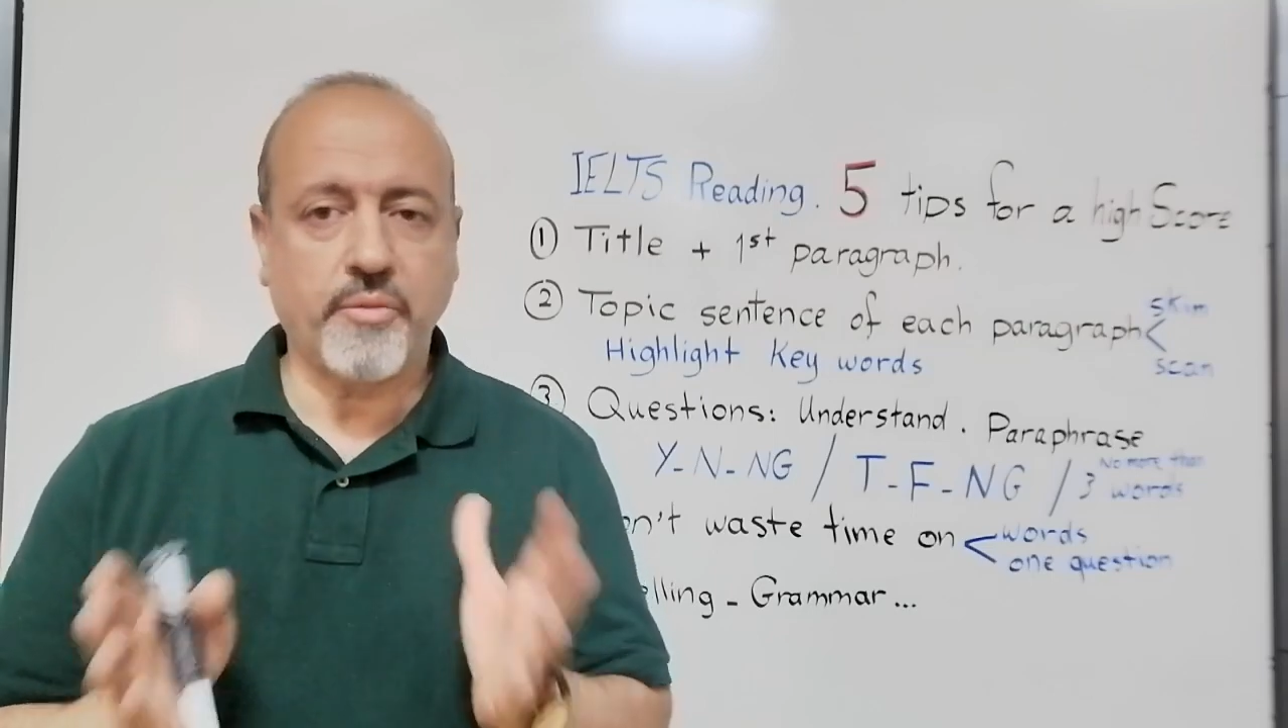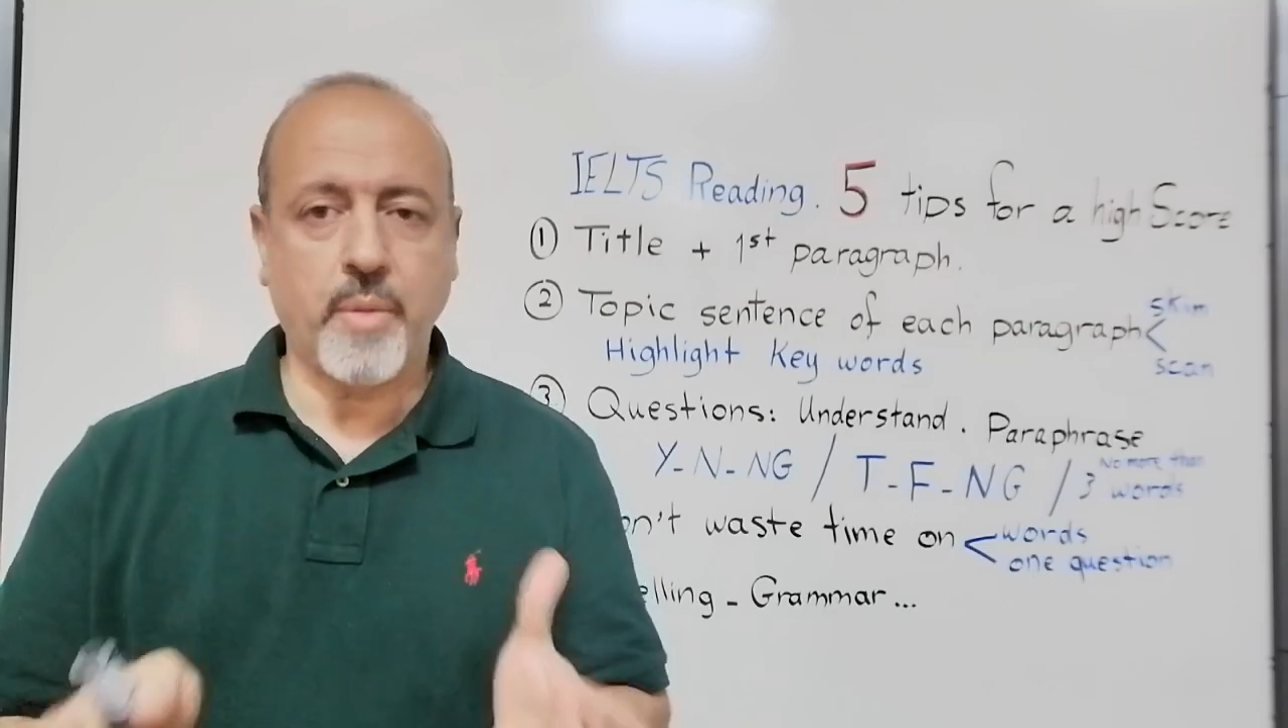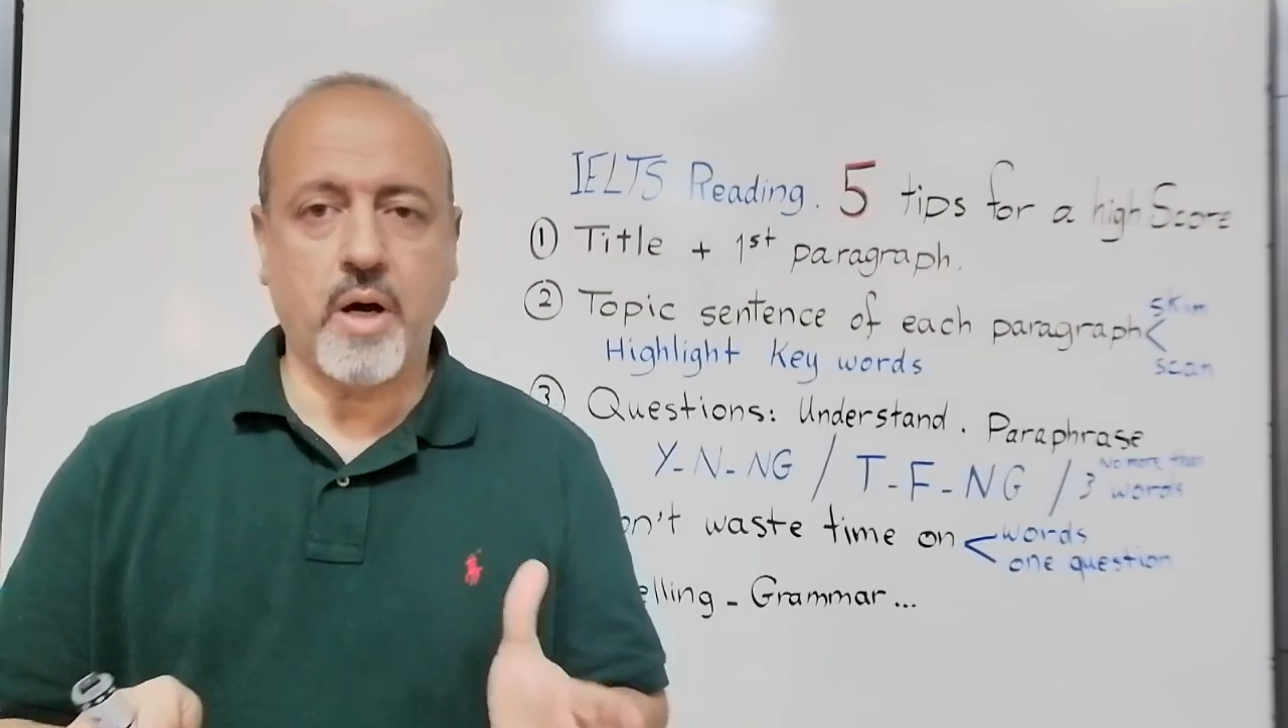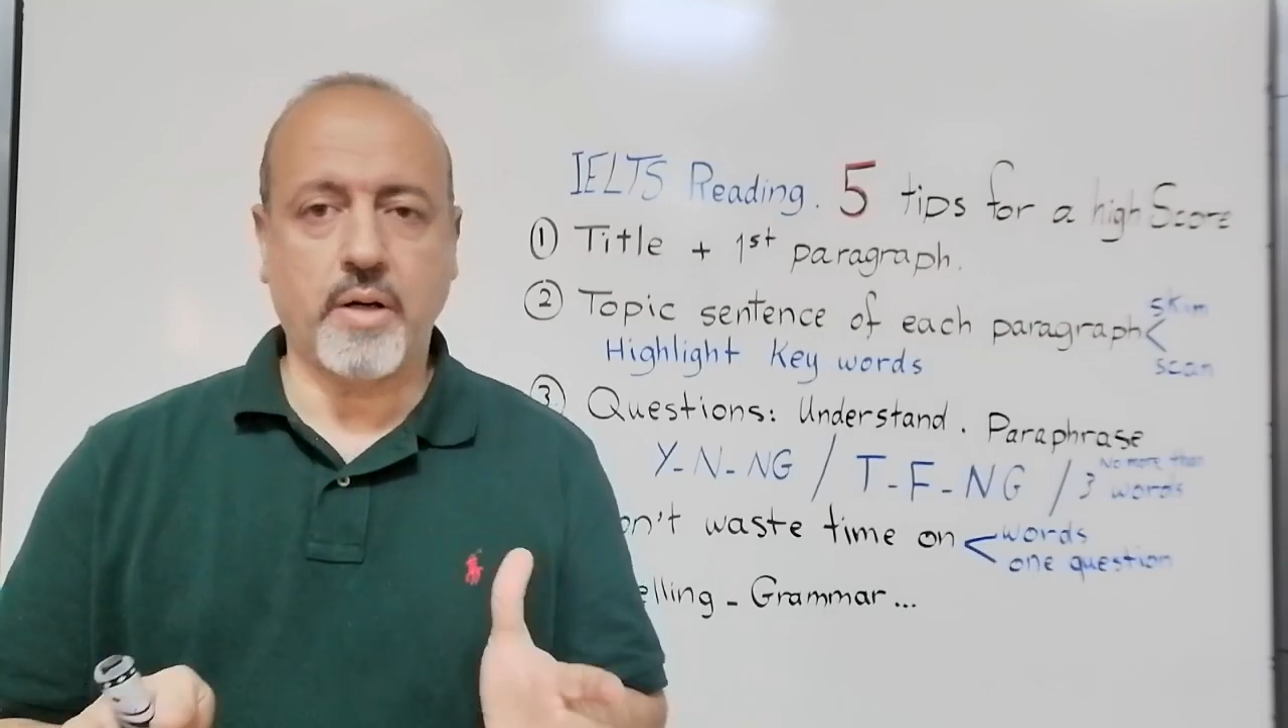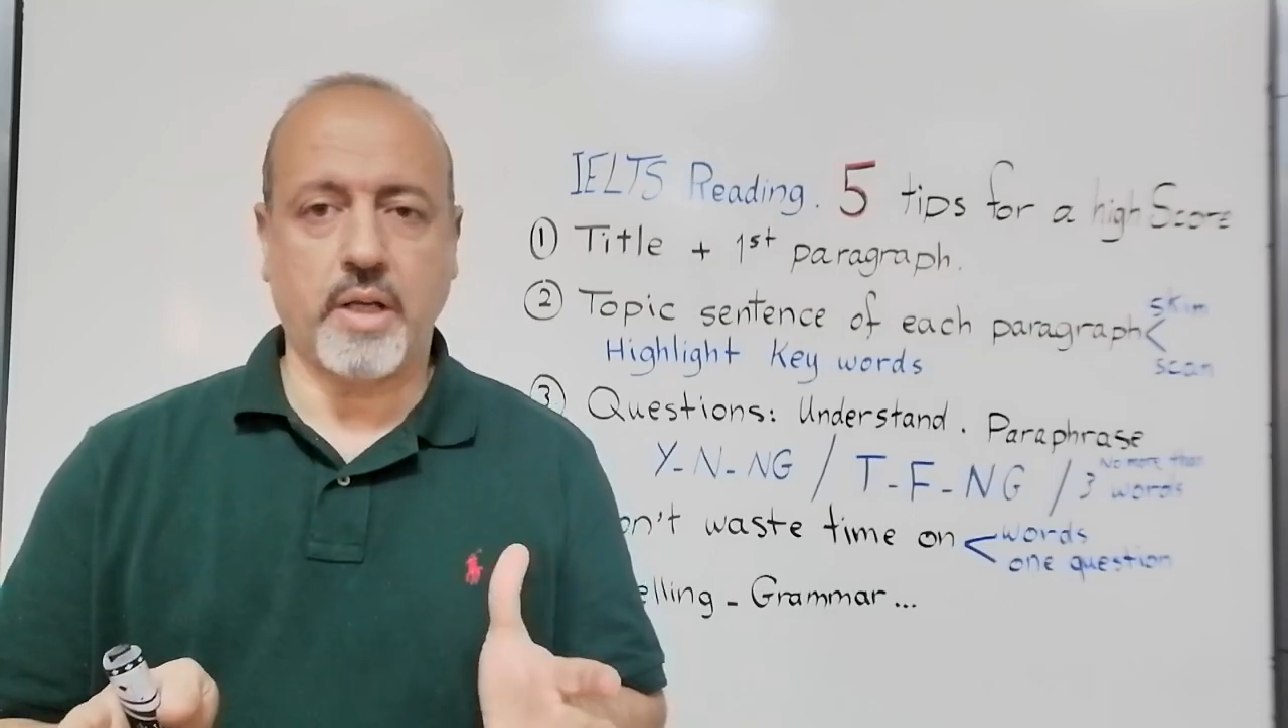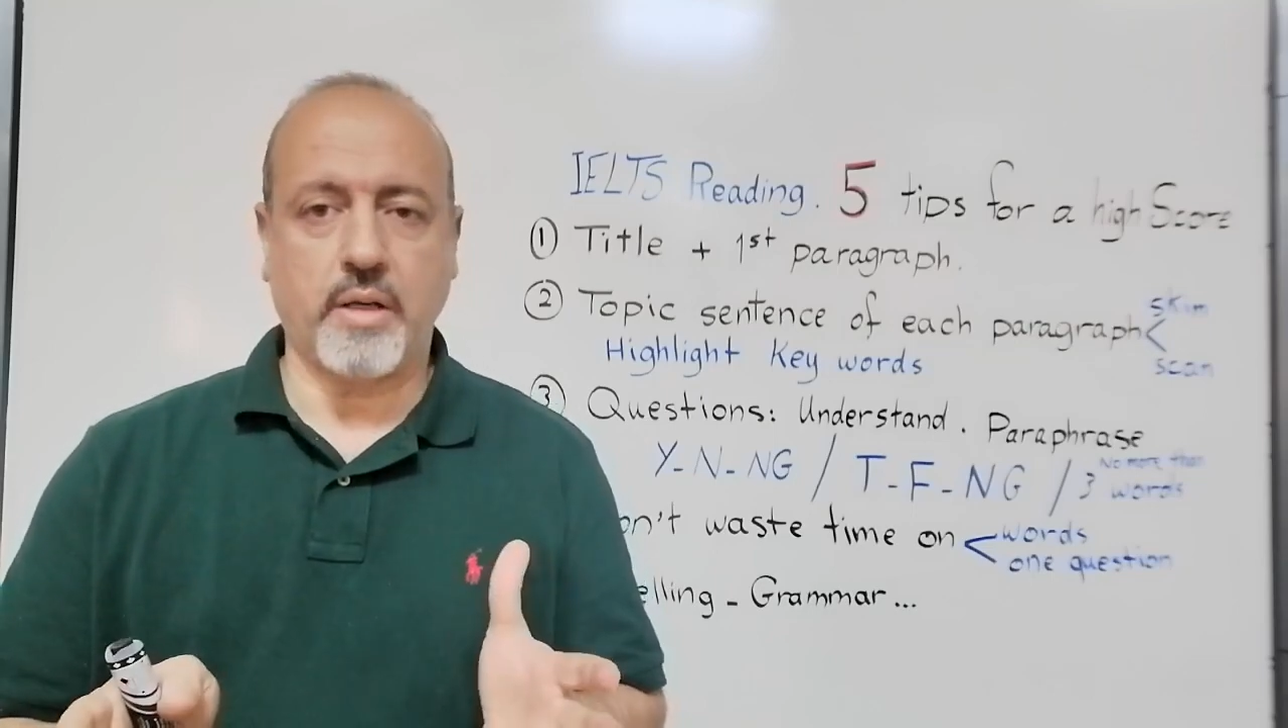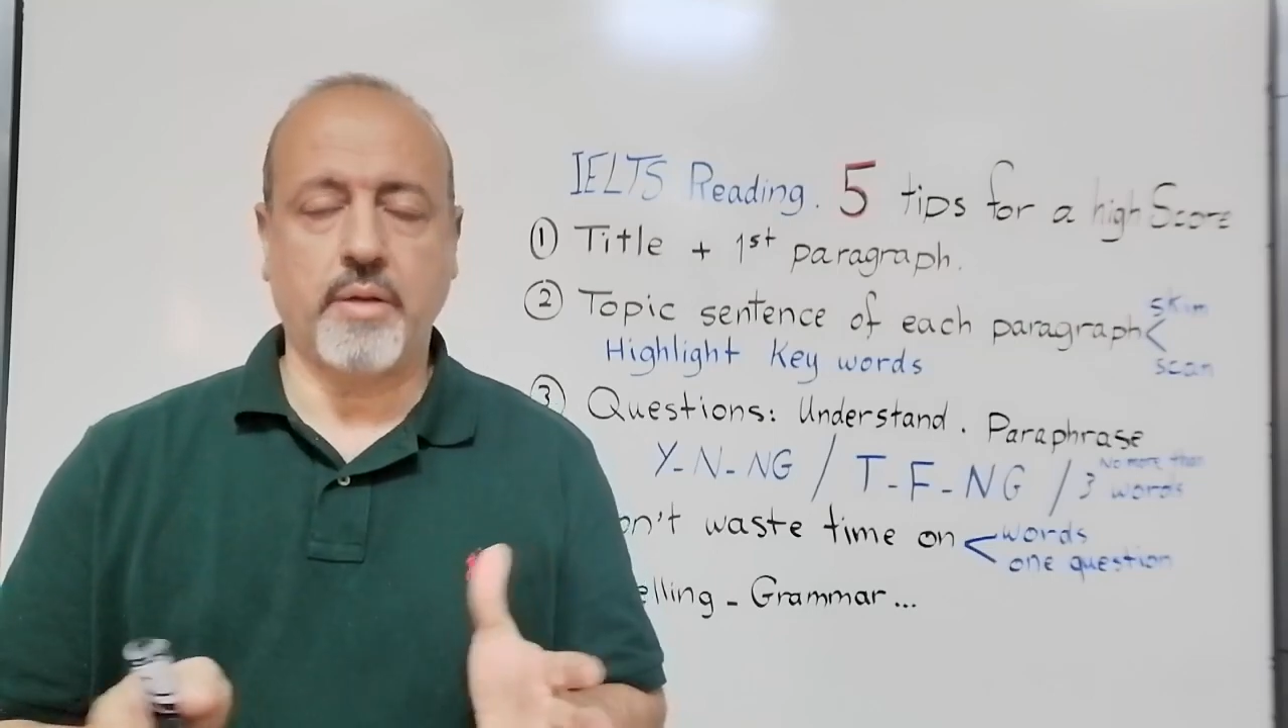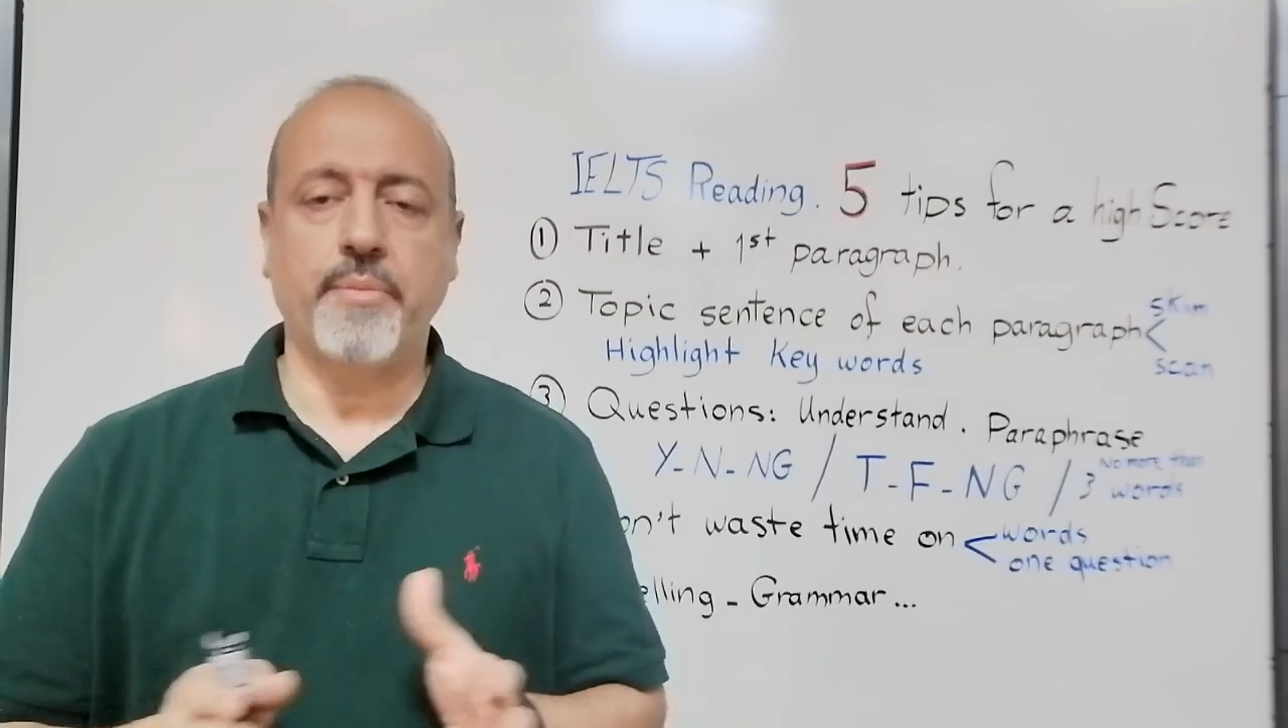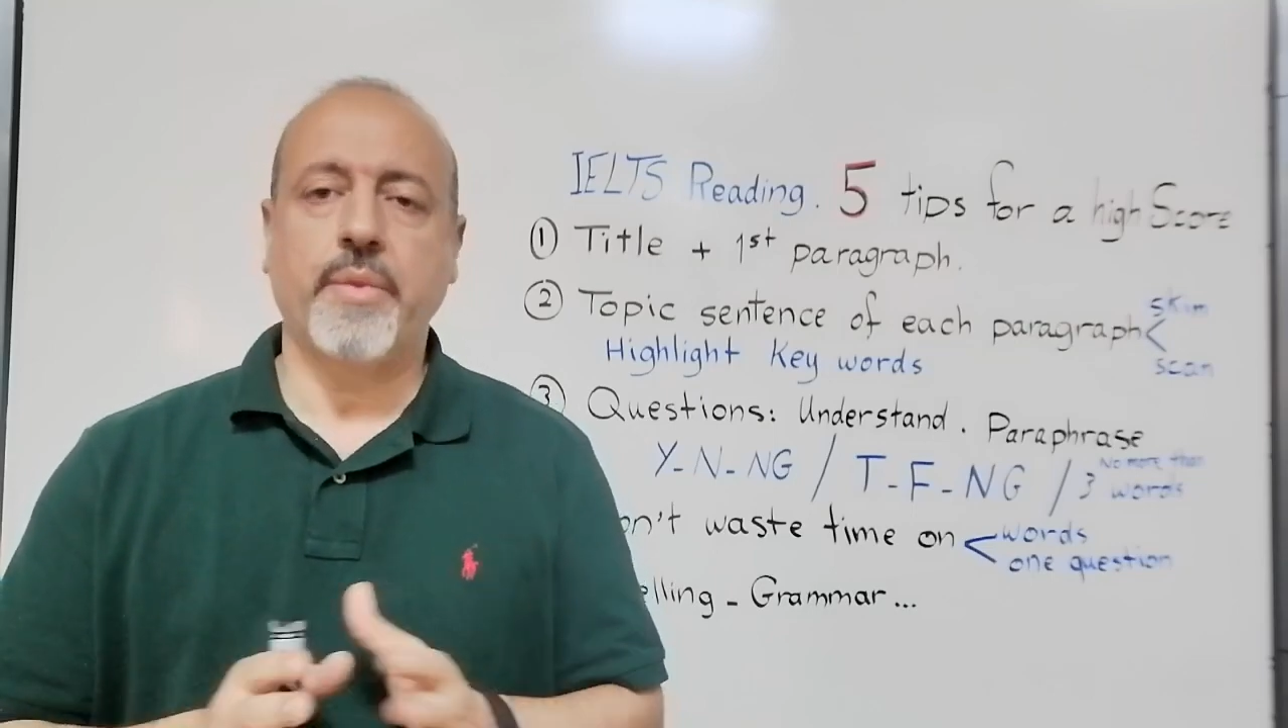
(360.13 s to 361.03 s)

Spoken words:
marking.